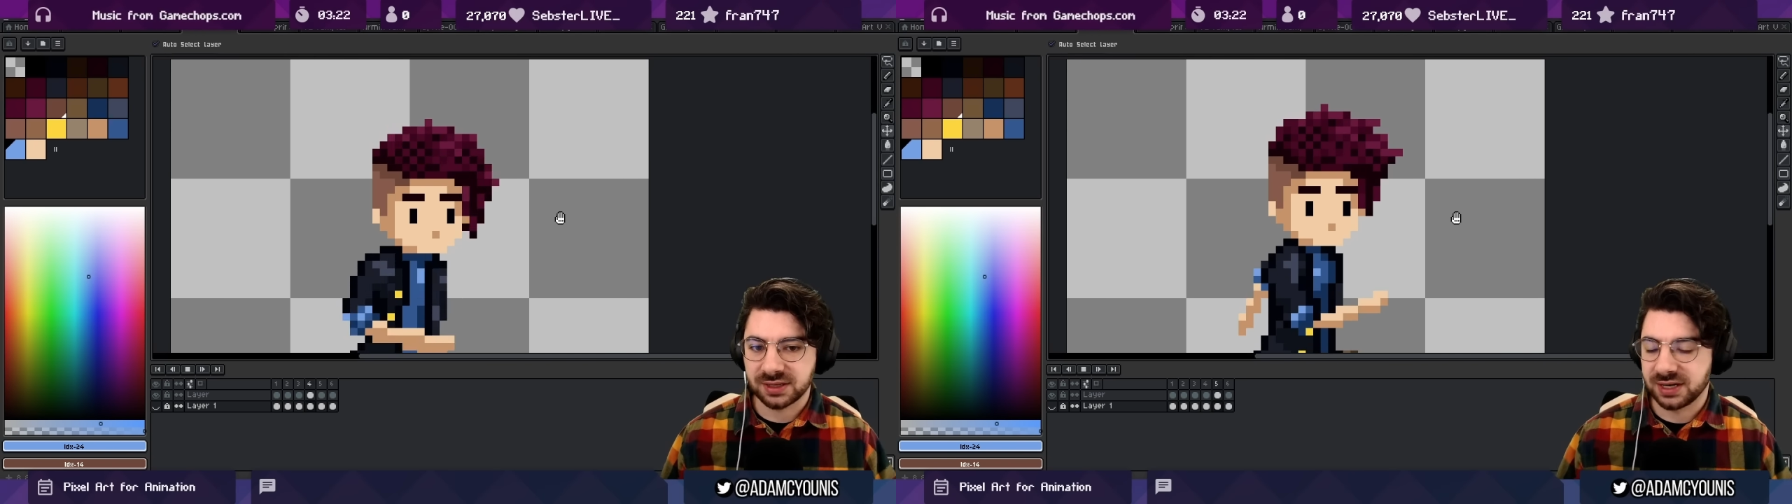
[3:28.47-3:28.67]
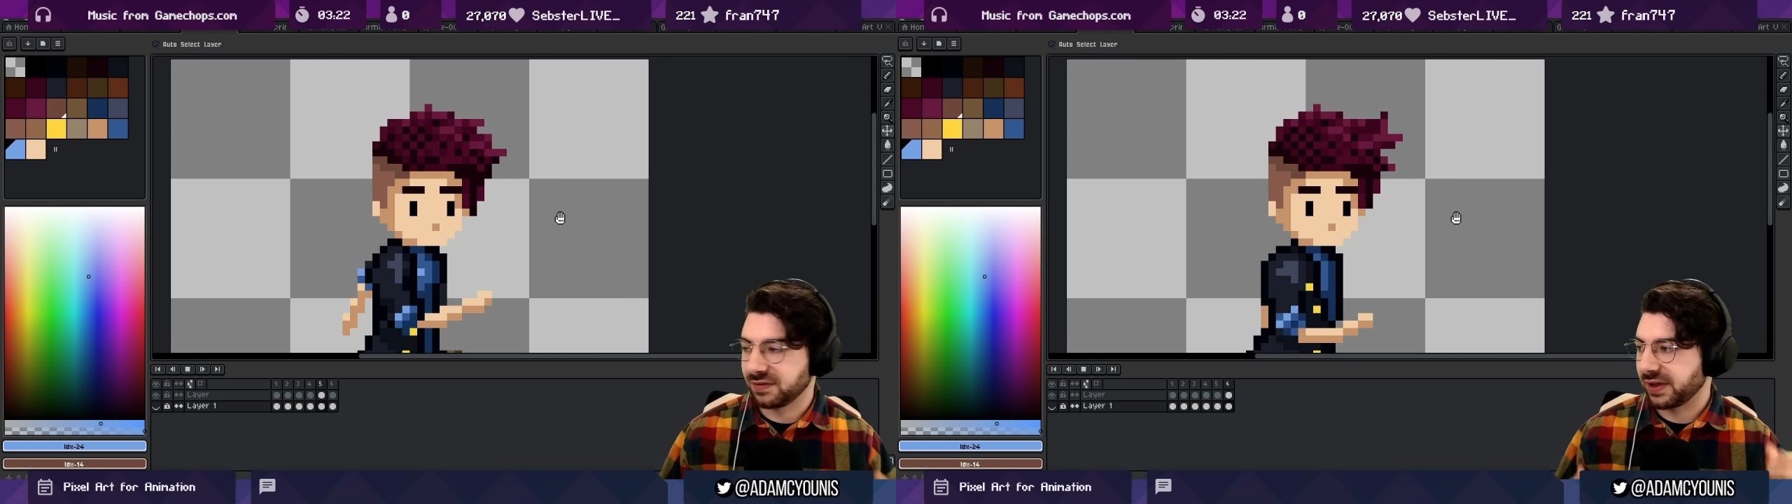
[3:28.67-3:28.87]

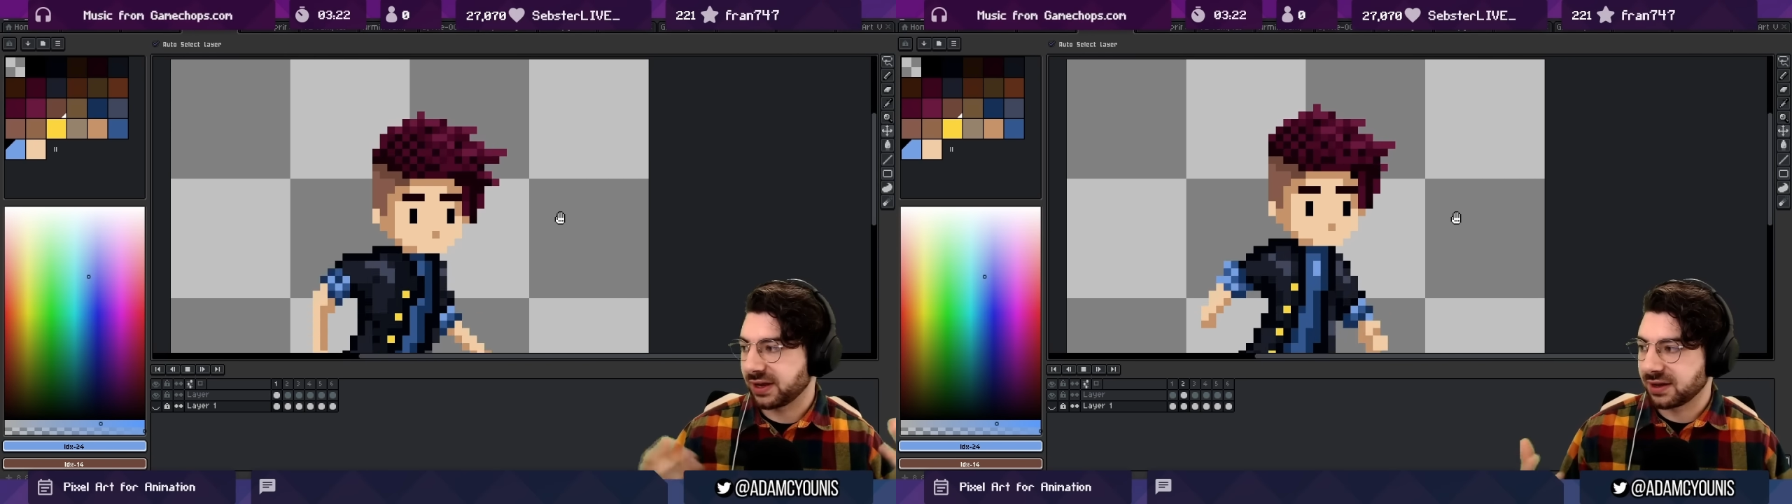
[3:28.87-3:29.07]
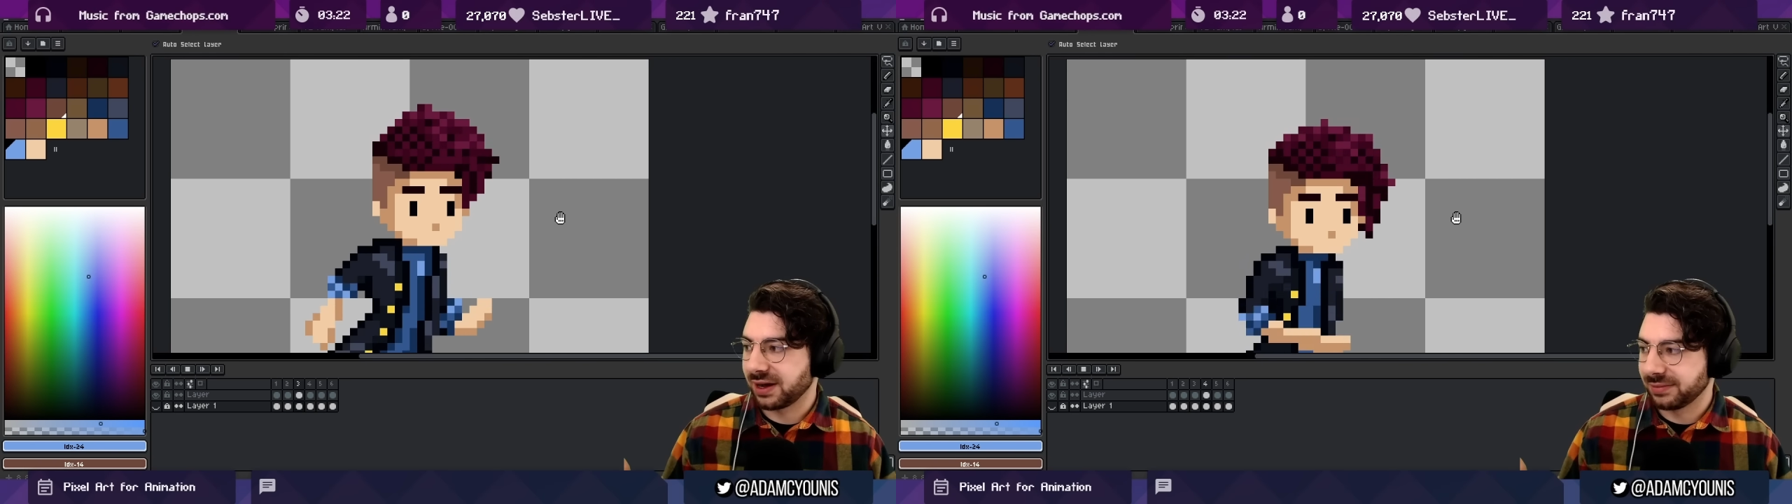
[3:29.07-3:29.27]
kind of
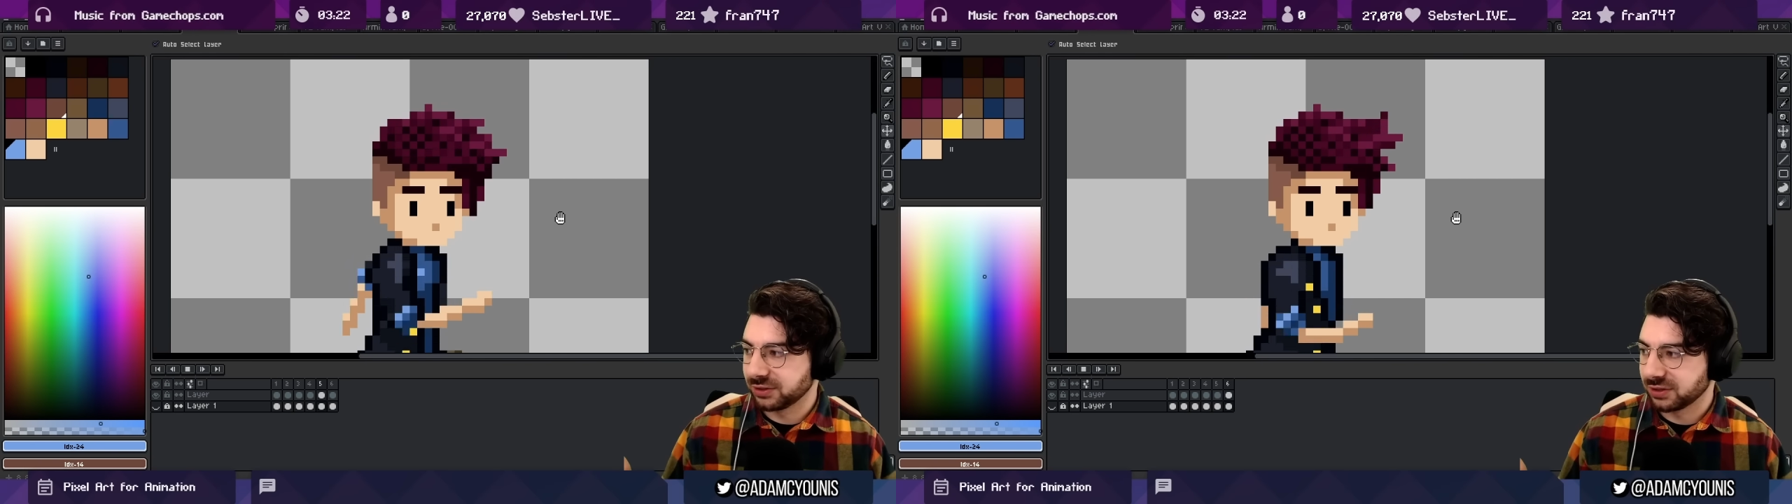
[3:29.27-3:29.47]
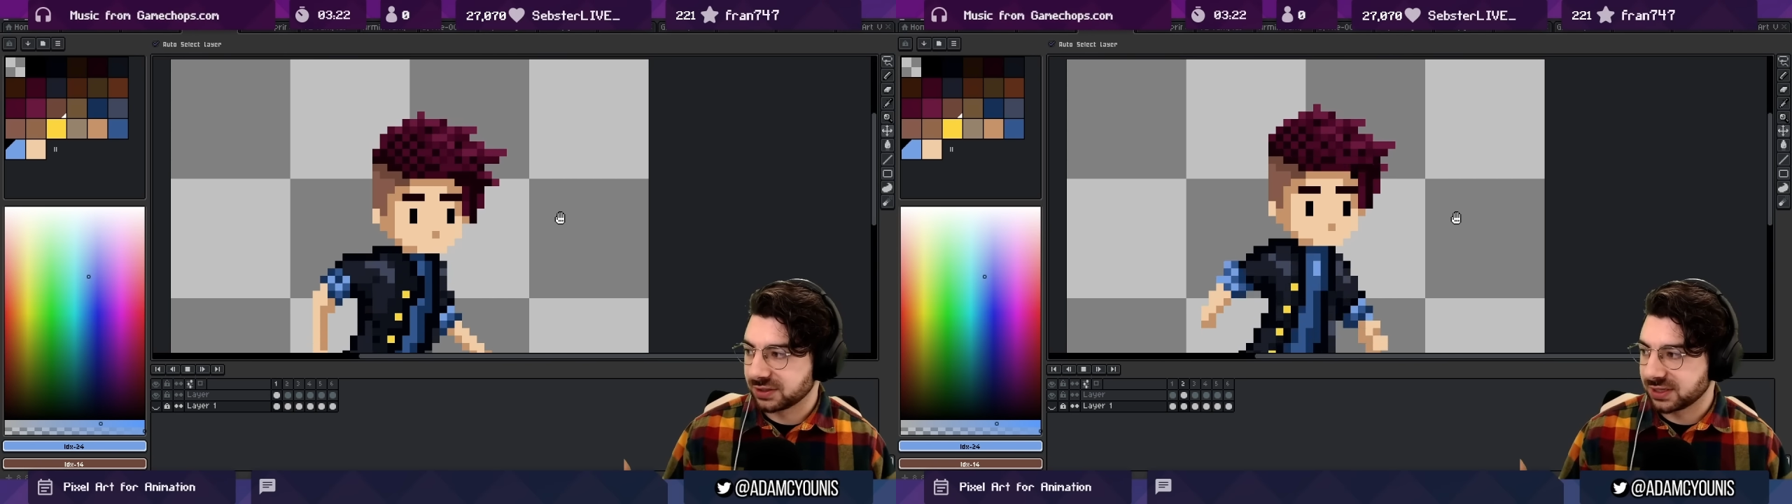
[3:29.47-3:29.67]
like garbled
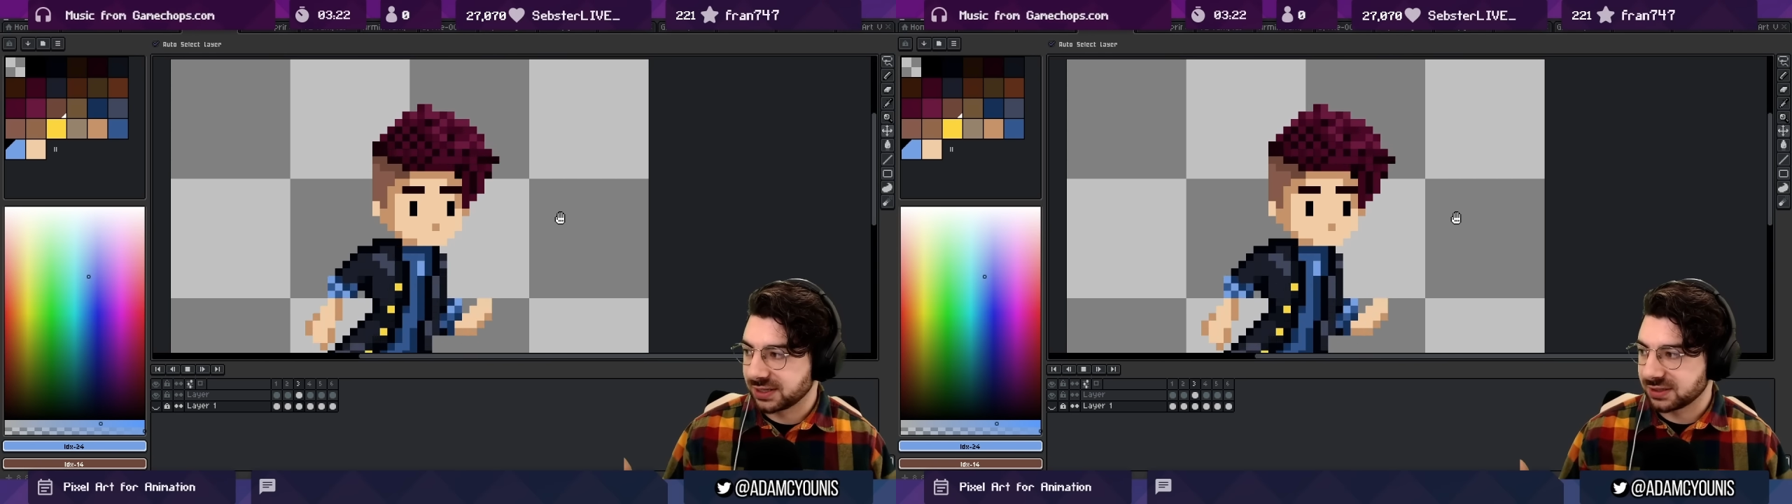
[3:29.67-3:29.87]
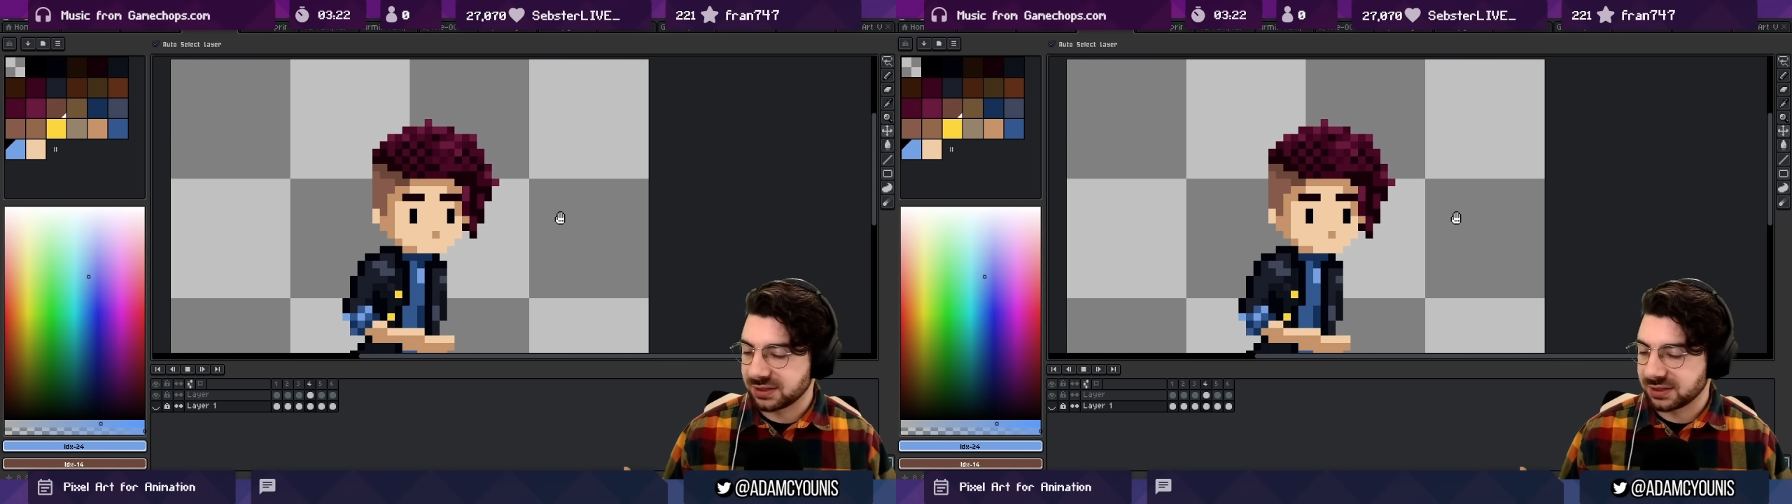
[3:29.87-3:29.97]
nonsense.